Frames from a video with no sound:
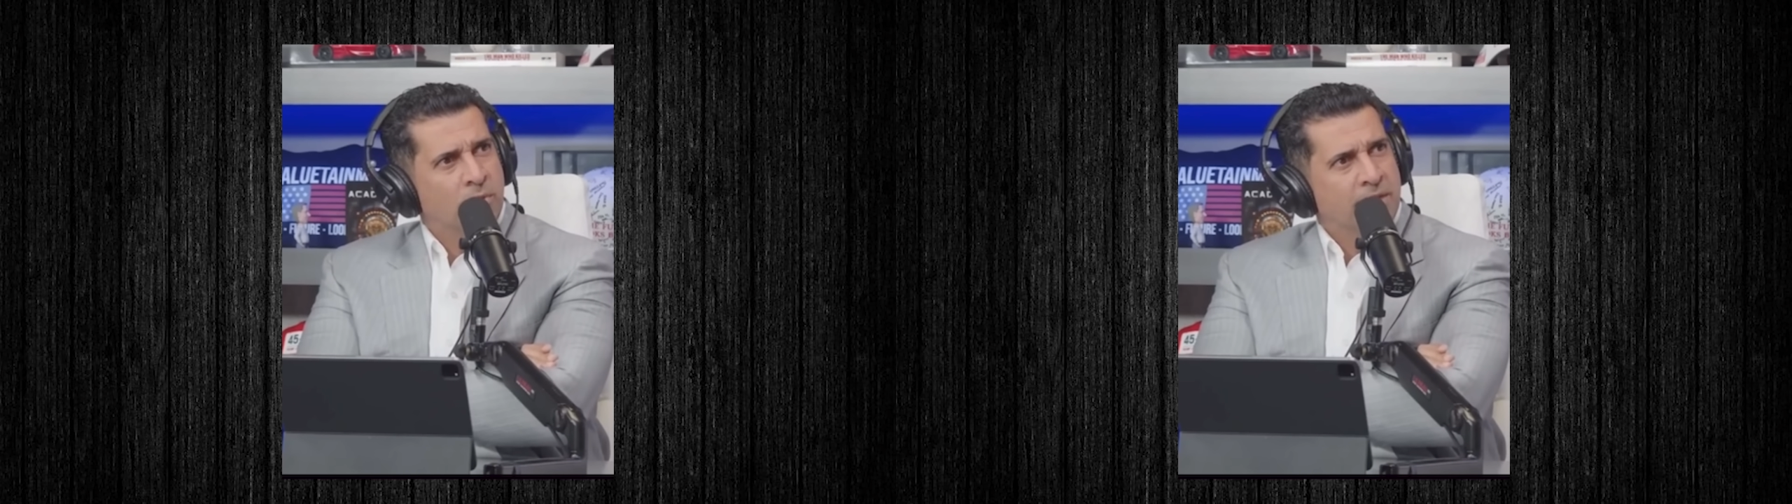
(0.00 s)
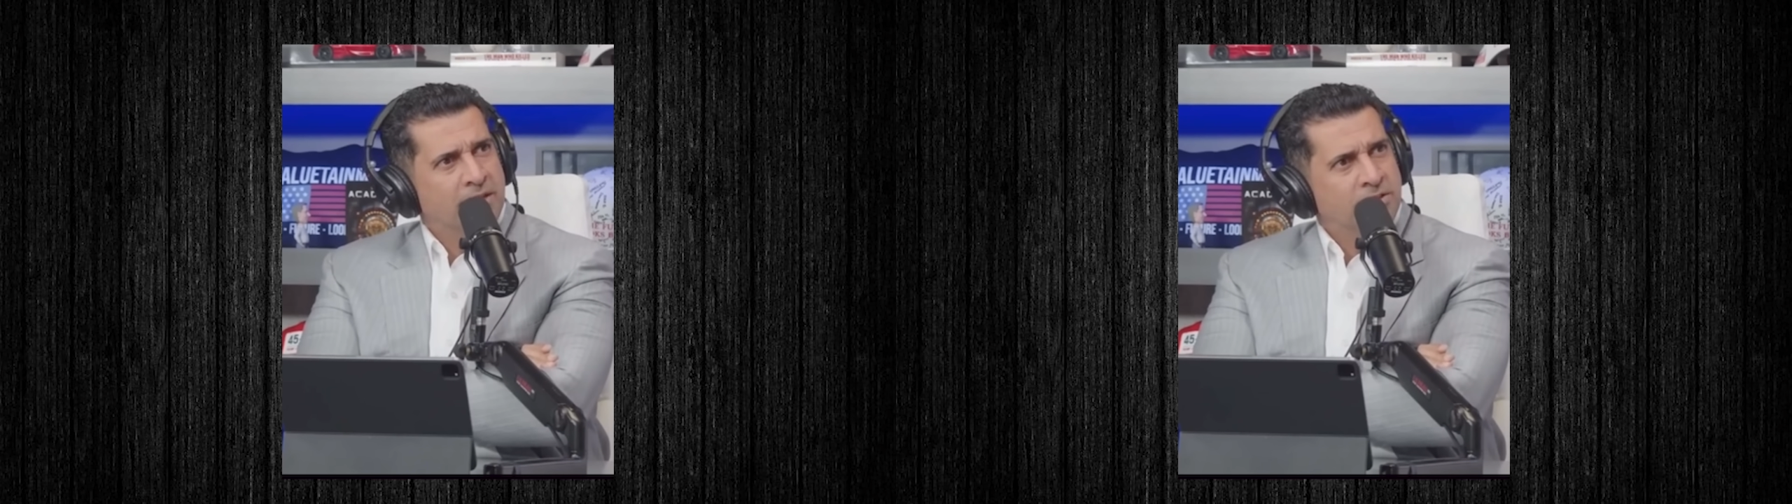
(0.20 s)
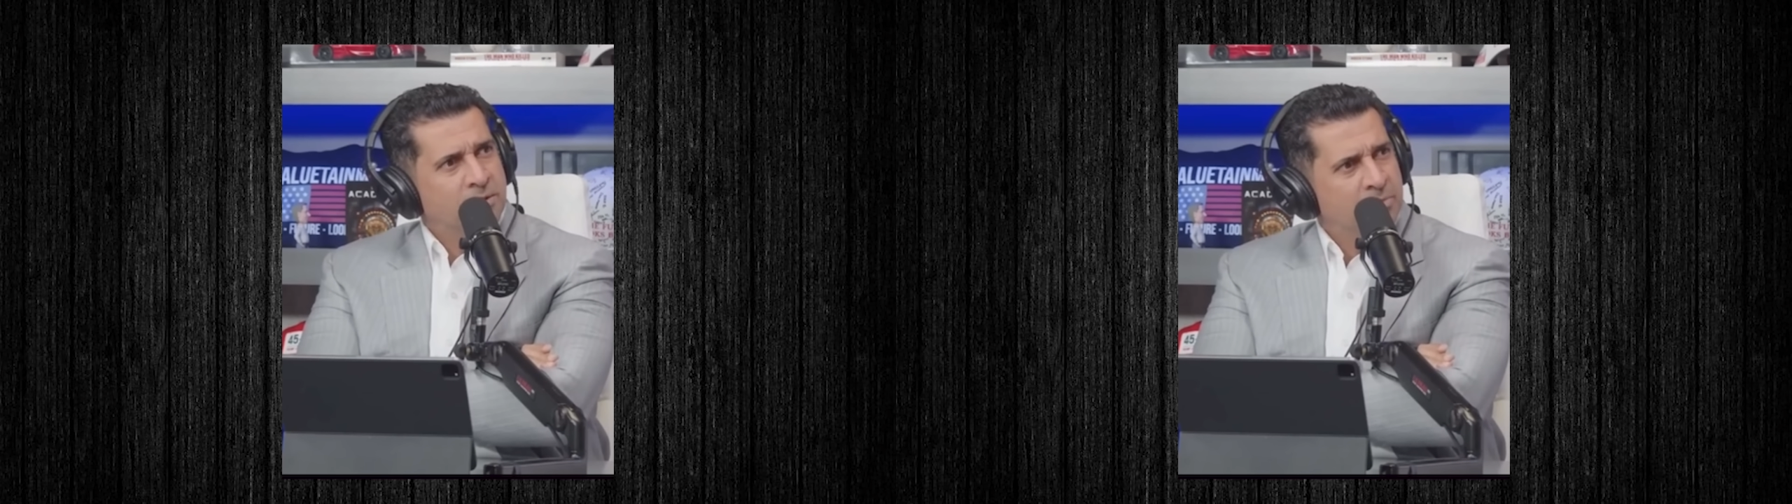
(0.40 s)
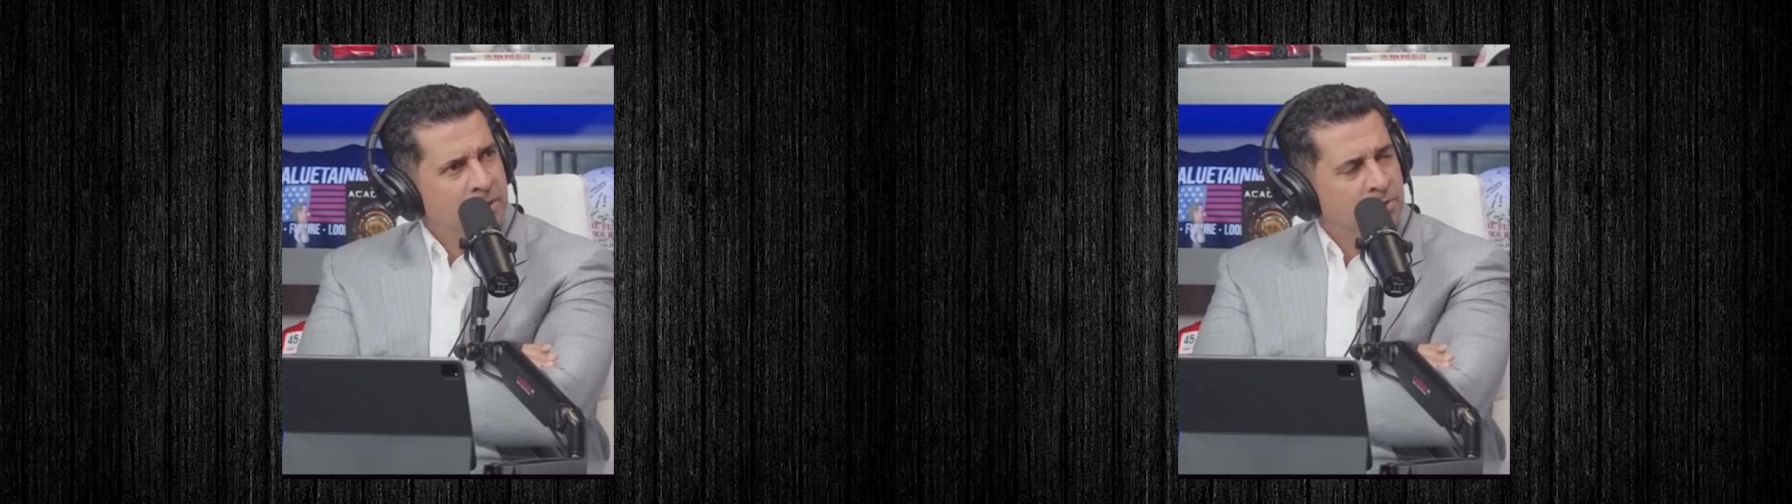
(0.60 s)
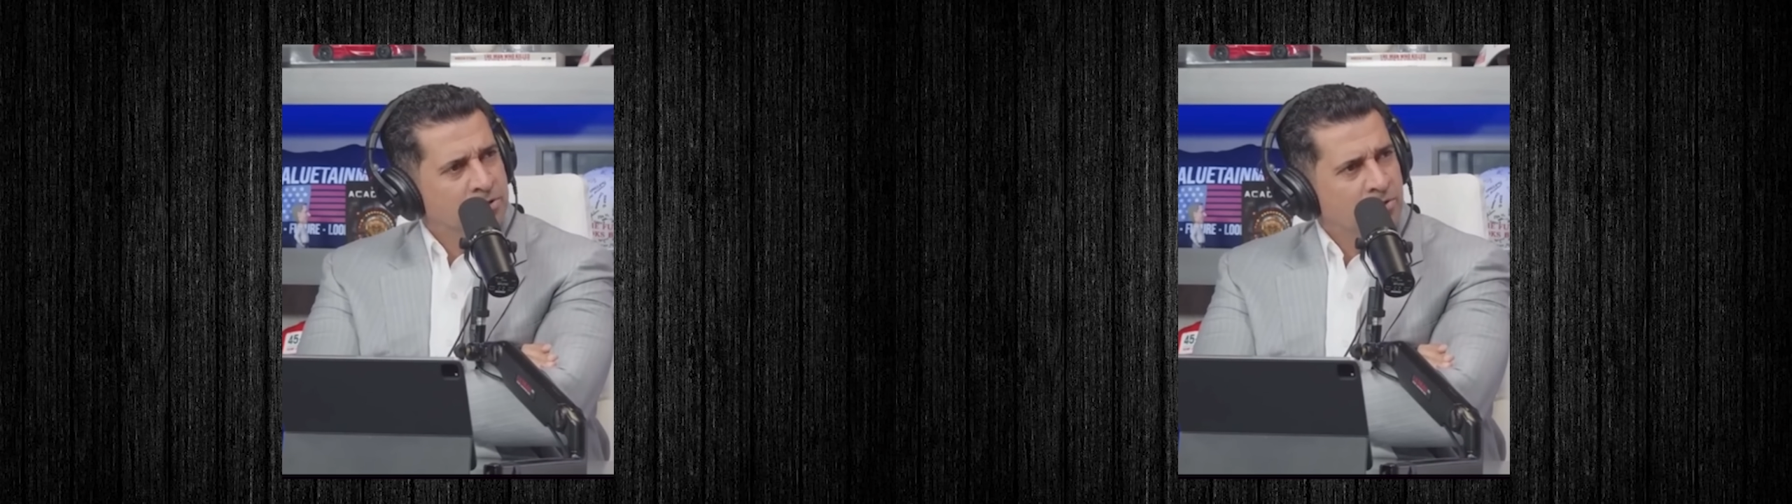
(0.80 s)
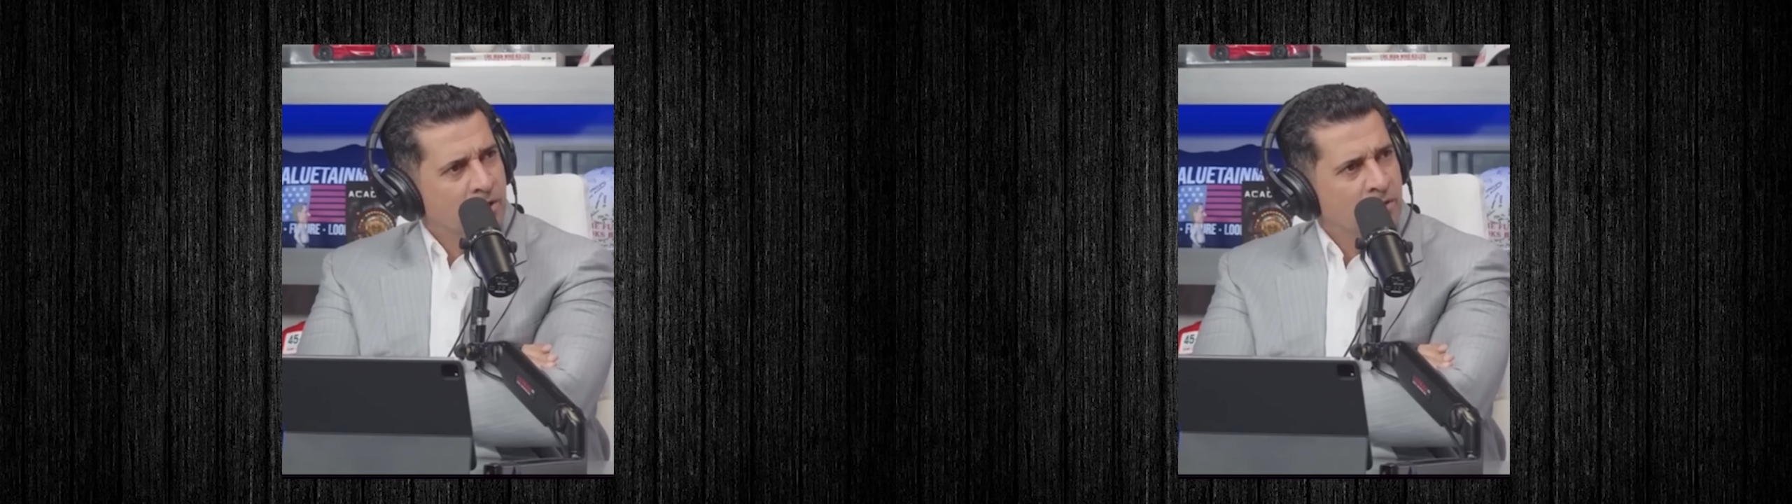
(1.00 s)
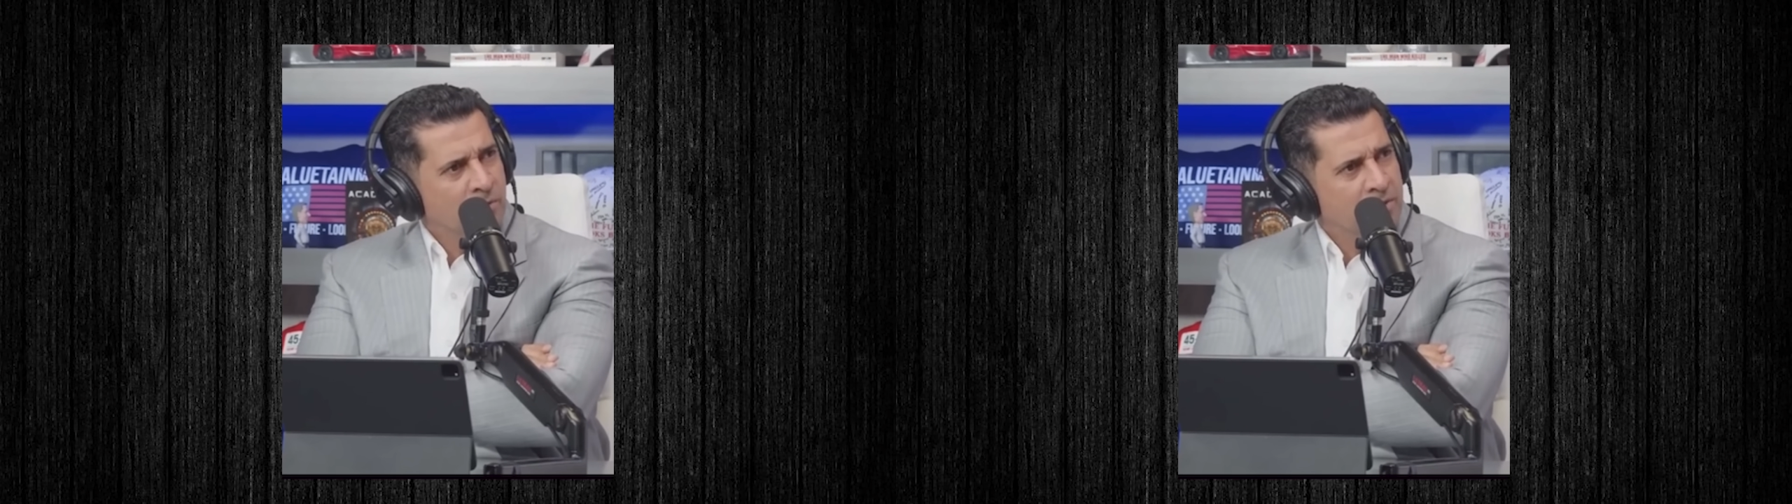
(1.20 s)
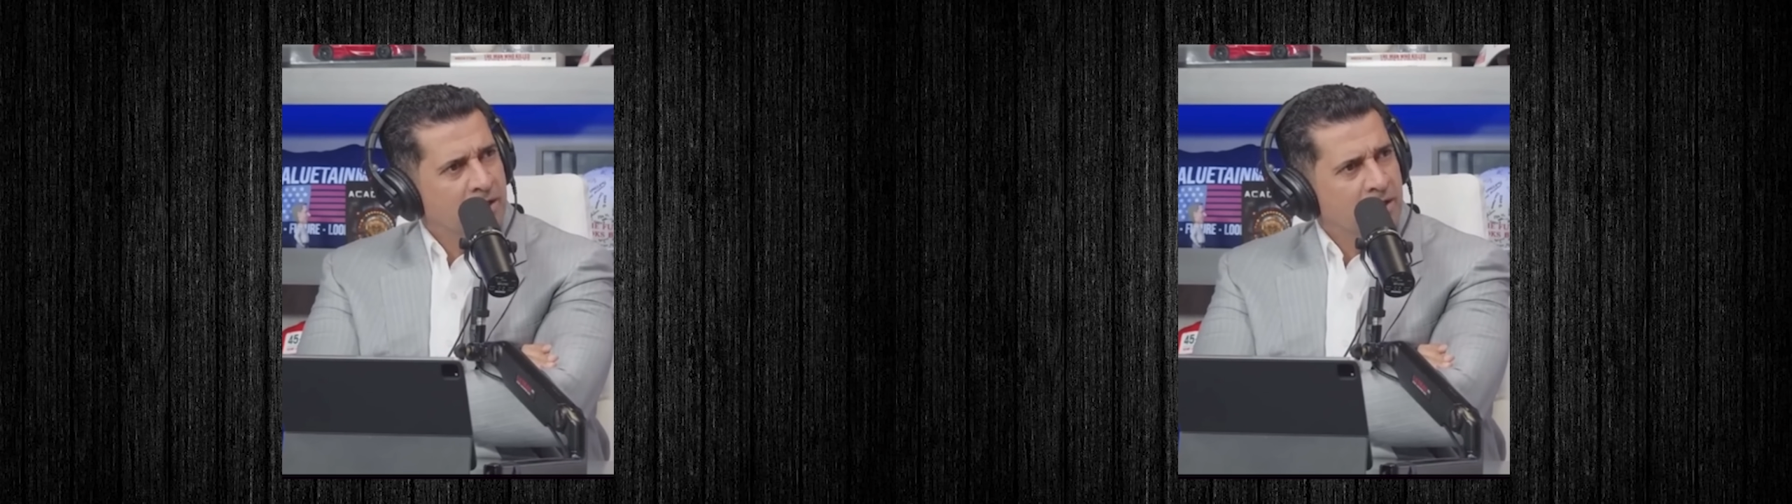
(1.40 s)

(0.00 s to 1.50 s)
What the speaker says: You see Bieber struggling with that.